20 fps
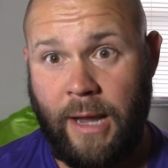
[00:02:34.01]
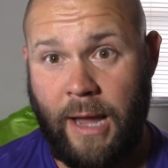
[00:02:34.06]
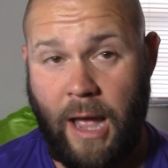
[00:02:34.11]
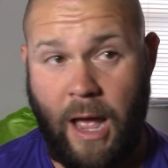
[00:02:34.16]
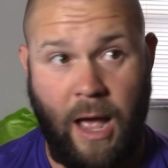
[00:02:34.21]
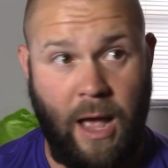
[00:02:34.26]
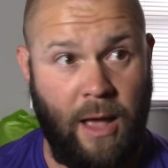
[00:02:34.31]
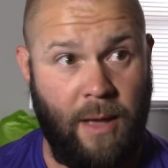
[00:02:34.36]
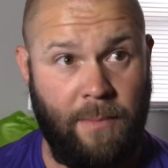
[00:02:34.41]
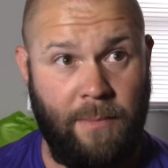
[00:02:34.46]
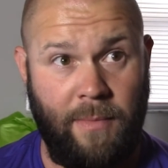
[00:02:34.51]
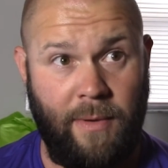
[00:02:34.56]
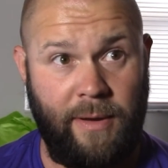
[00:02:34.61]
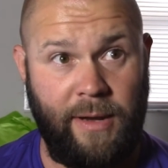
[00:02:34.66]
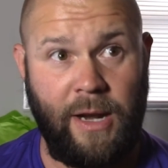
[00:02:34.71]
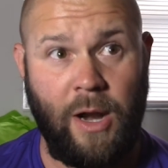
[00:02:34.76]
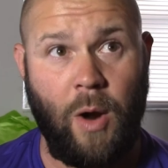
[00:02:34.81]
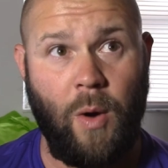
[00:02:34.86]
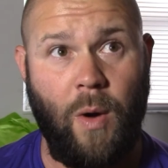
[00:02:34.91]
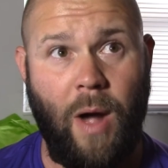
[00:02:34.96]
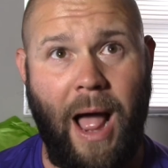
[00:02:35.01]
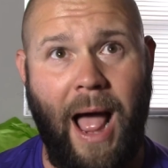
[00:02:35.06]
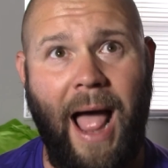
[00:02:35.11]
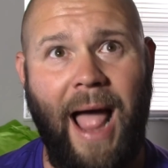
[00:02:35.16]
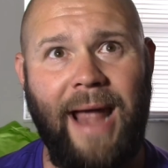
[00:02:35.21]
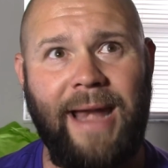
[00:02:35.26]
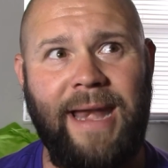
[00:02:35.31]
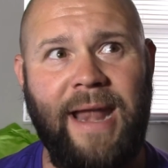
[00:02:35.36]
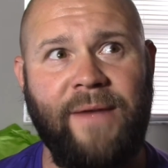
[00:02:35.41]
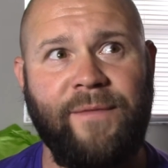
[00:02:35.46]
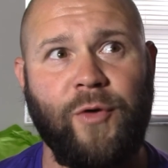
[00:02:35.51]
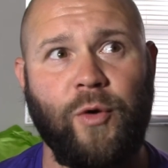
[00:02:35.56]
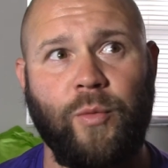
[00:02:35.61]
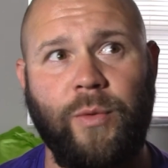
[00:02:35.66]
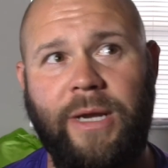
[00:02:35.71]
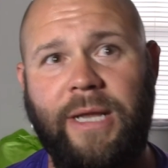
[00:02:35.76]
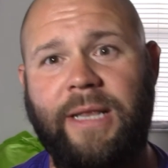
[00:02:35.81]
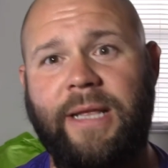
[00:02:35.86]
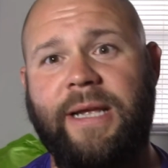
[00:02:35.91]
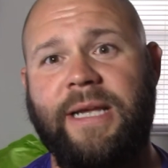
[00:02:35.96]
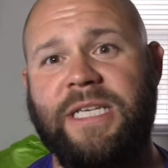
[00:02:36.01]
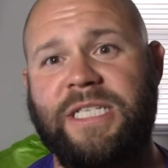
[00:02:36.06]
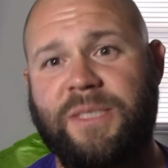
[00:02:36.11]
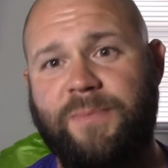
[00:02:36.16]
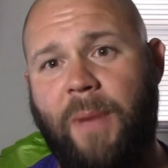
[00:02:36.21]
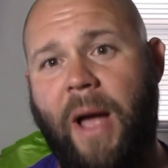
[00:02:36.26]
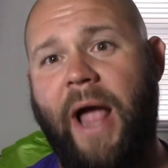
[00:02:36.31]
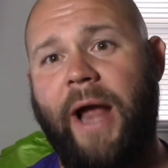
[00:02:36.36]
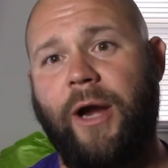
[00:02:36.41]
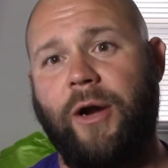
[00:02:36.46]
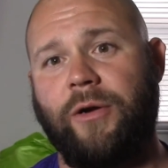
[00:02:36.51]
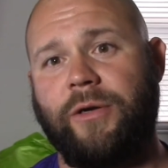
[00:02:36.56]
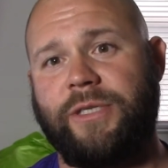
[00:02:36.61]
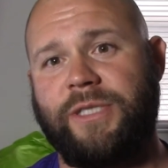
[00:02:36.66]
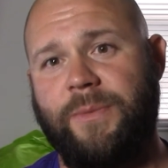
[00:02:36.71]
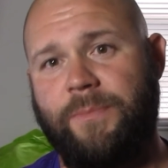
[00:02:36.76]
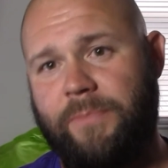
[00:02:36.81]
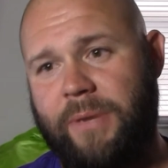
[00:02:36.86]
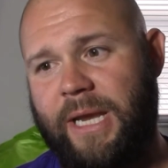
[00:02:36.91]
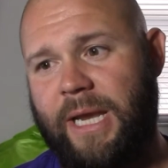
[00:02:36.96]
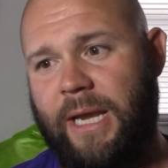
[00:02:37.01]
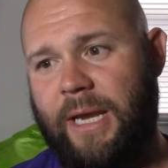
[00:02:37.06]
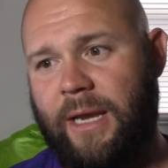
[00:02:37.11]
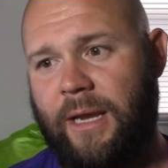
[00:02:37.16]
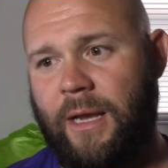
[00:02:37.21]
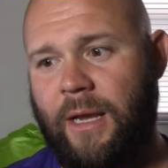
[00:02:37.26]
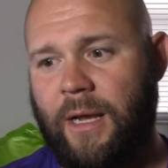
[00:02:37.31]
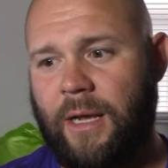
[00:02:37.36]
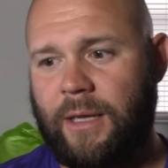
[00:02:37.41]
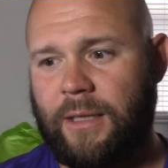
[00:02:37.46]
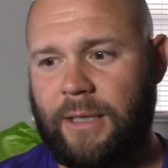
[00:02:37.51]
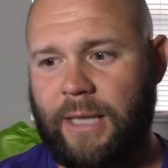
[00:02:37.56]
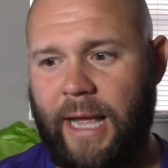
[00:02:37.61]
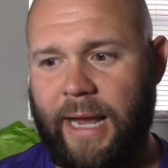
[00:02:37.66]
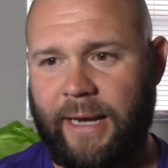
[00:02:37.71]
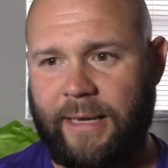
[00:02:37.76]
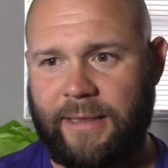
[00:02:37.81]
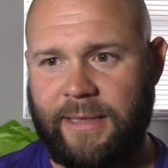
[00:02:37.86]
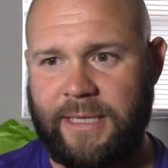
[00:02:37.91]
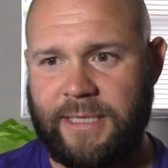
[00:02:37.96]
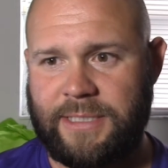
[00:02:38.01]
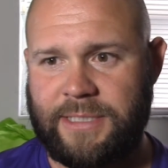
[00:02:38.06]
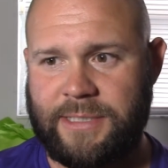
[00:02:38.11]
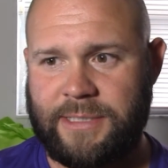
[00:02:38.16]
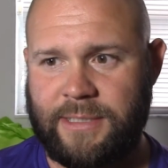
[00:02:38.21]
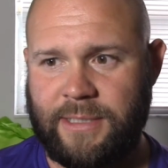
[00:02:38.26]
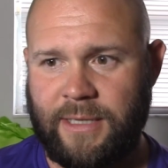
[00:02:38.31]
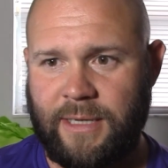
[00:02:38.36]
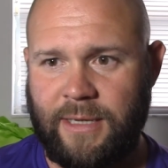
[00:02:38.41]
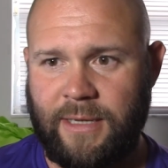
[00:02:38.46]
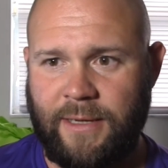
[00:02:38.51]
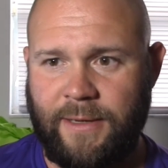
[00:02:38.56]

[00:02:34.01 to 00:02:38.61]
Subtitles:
You know, I never really aspired to be like this,